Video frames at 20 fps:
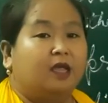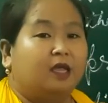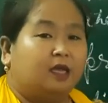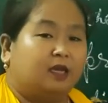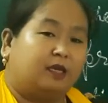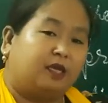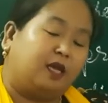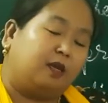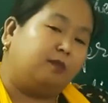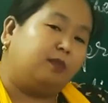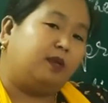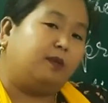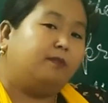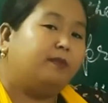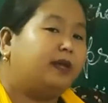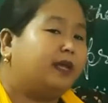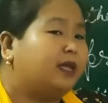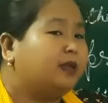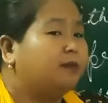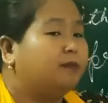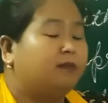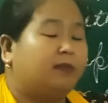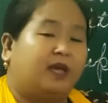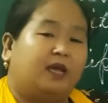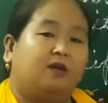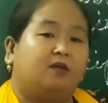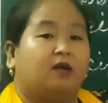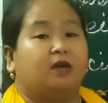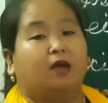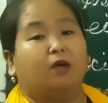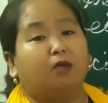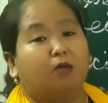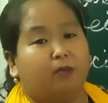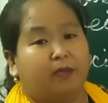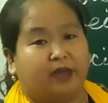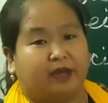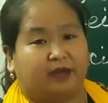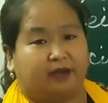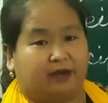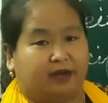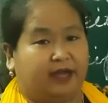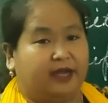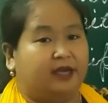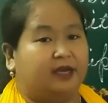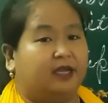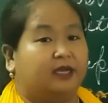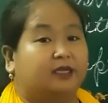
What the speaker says: It can be a man or a woman, right?